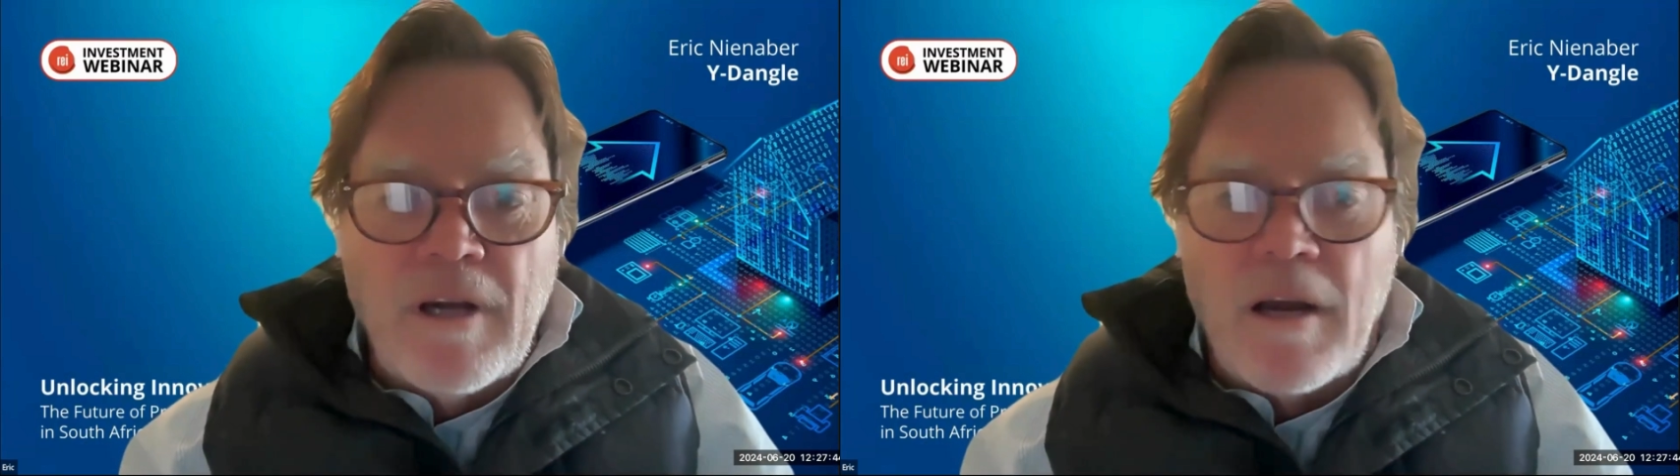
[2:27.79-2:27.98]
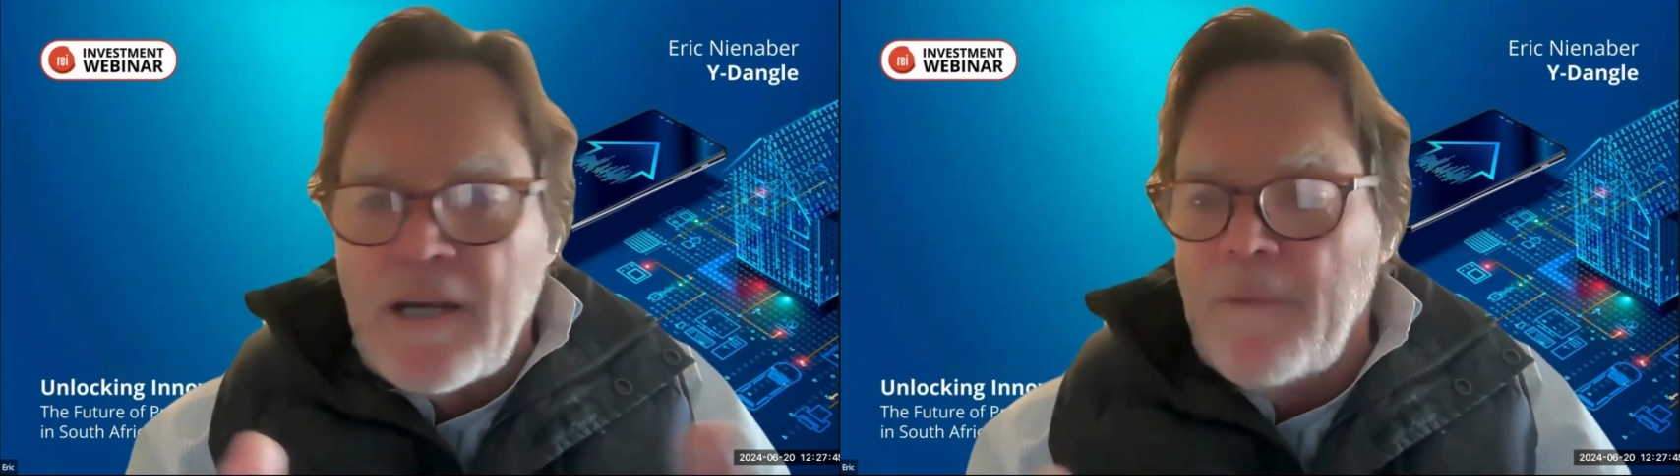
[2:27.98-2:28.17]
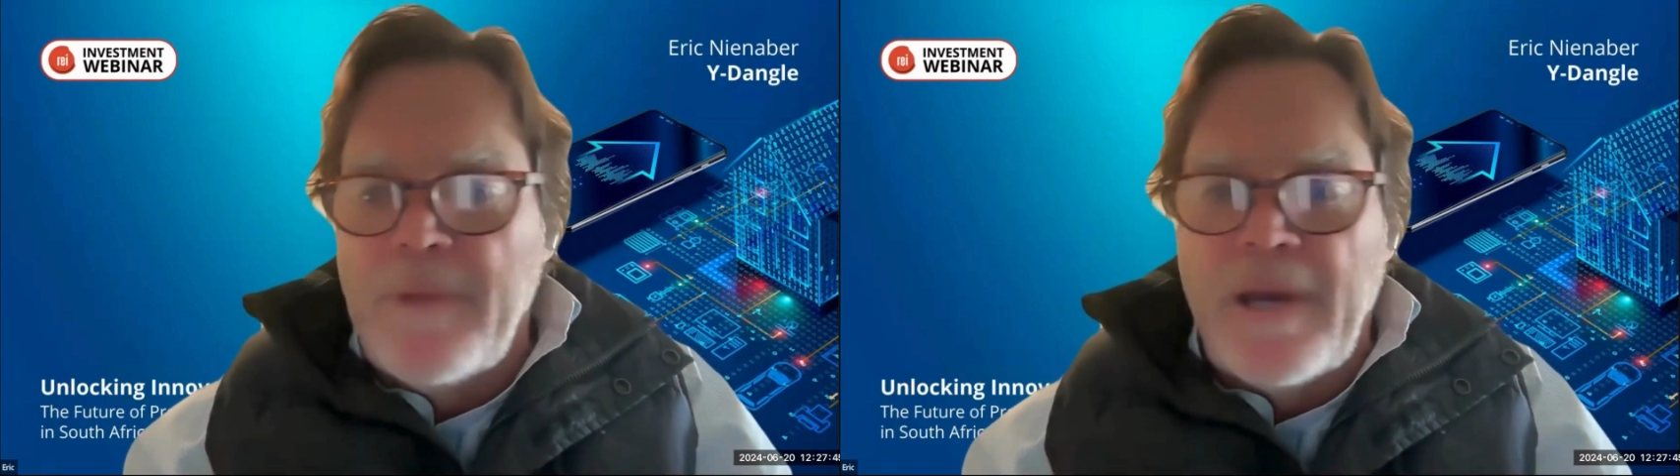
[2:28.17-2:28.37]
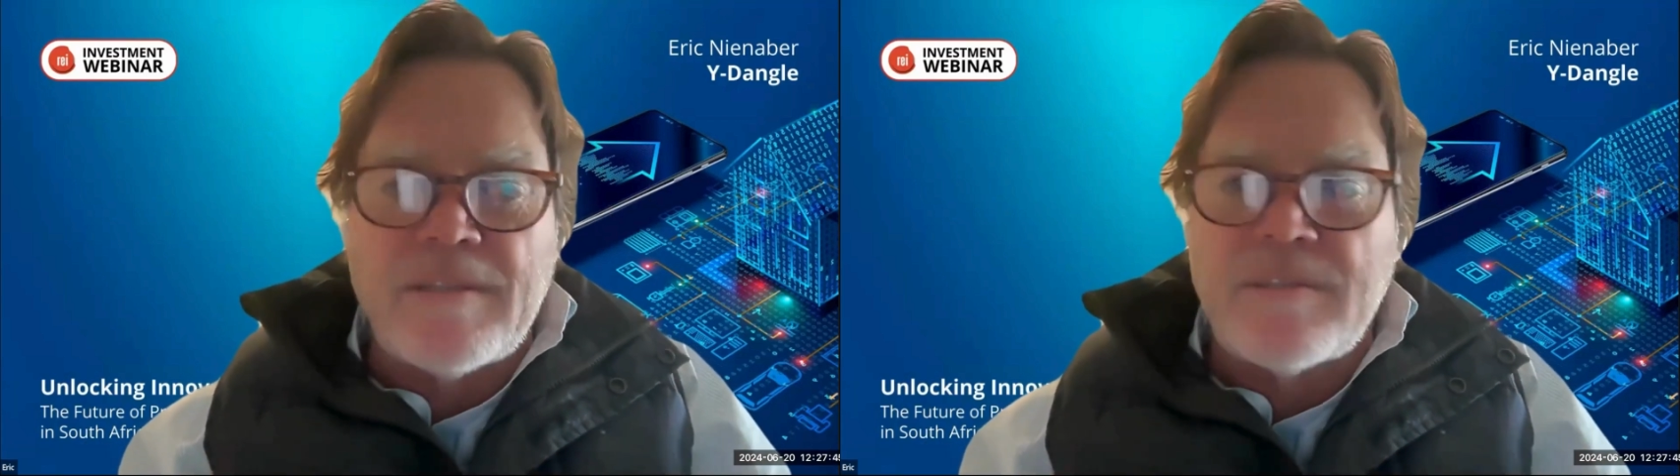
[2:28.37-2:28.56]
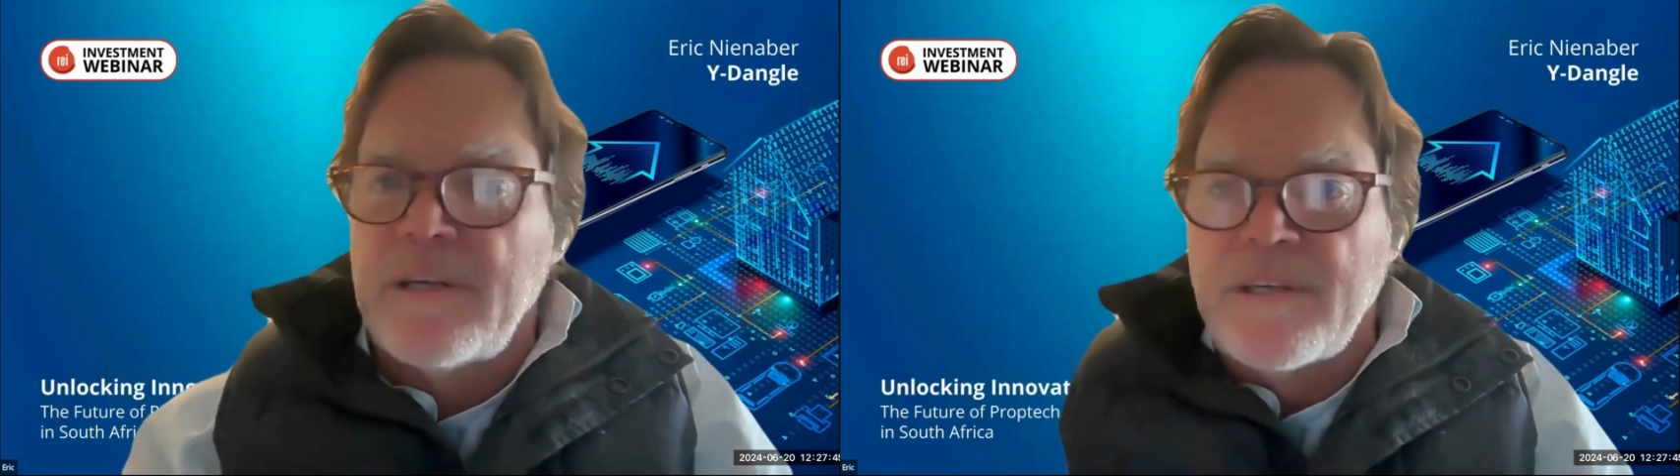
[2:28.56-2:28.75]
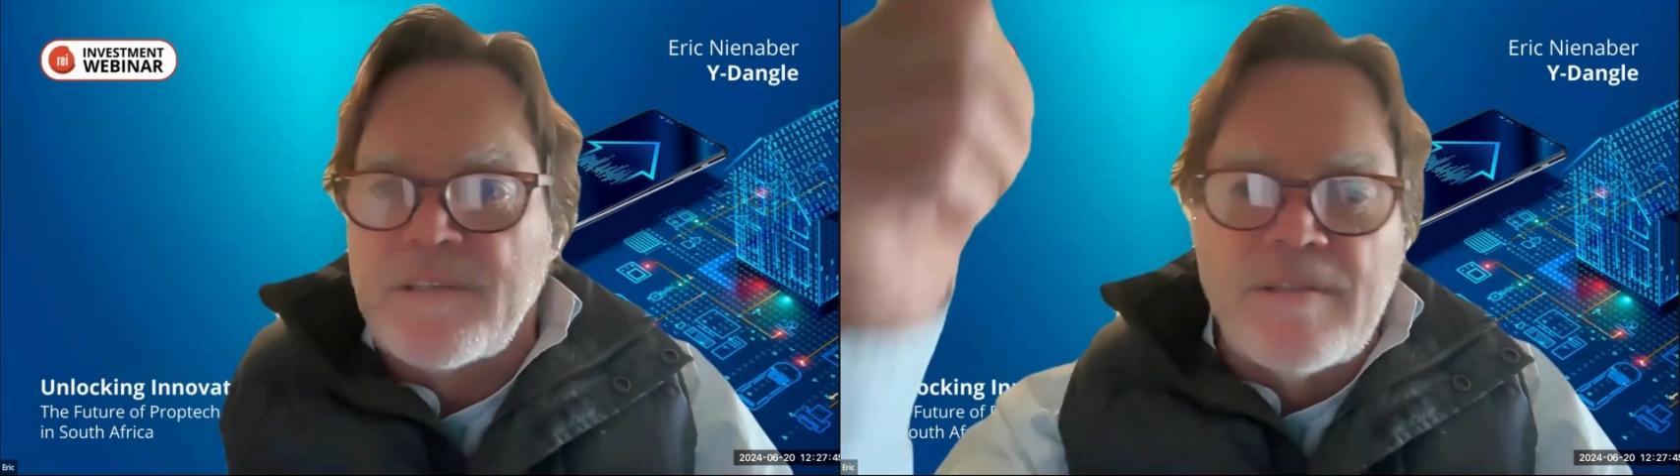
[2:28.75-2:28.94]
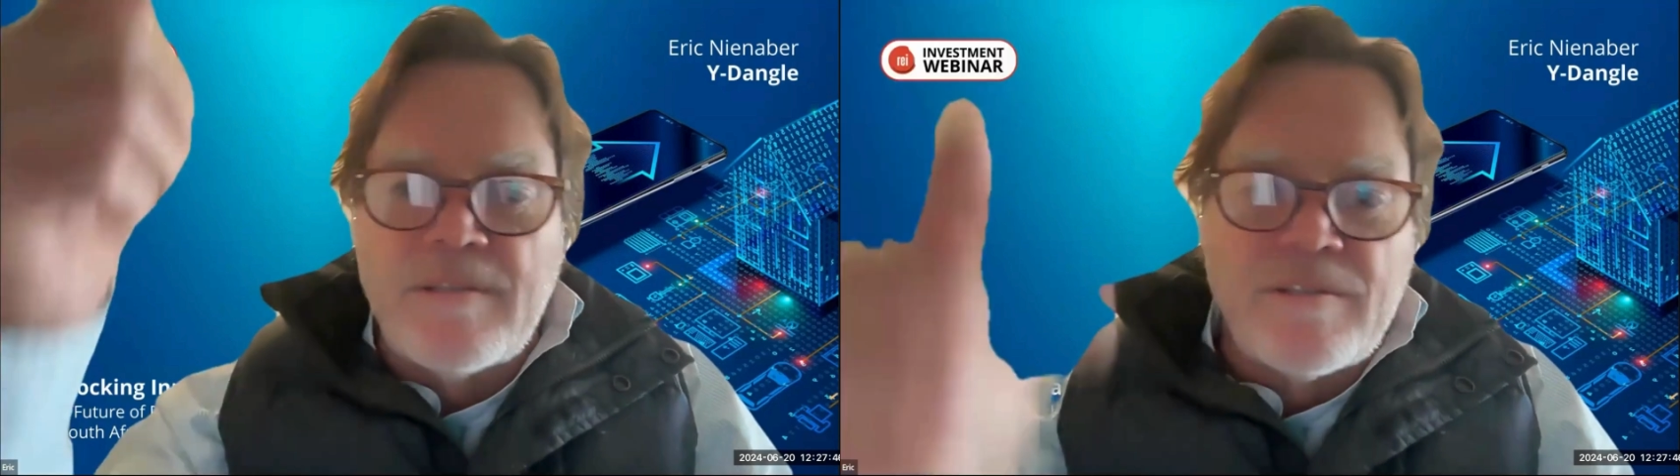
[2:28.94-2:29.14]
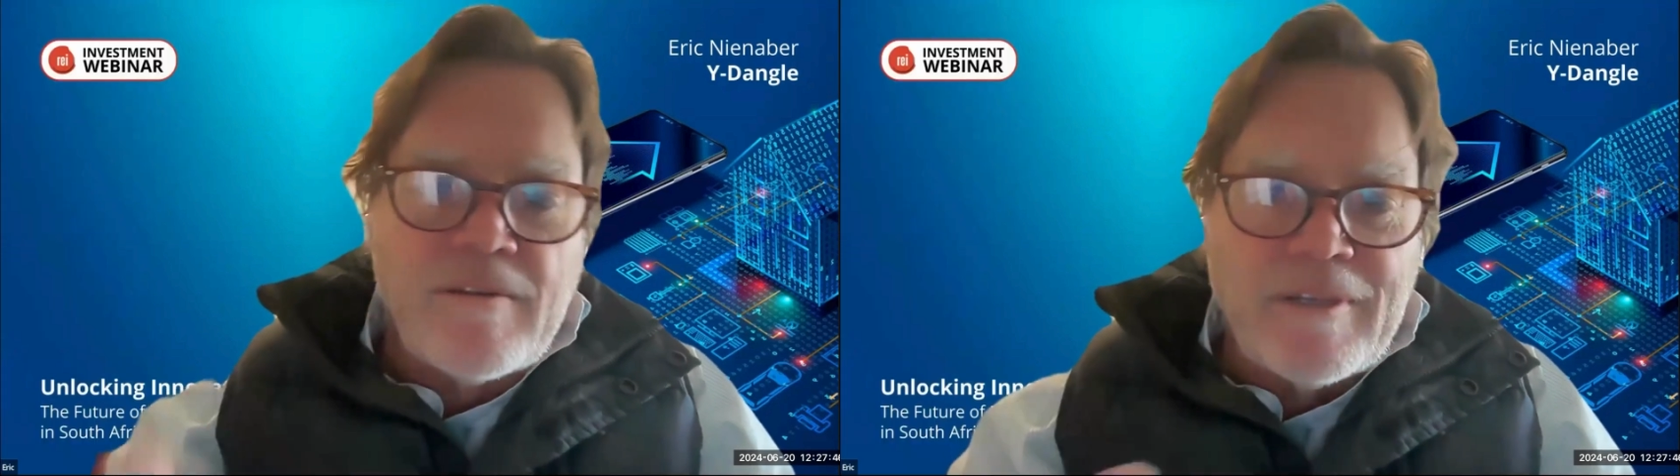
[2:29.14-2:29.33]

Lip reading: And come back and say, yes,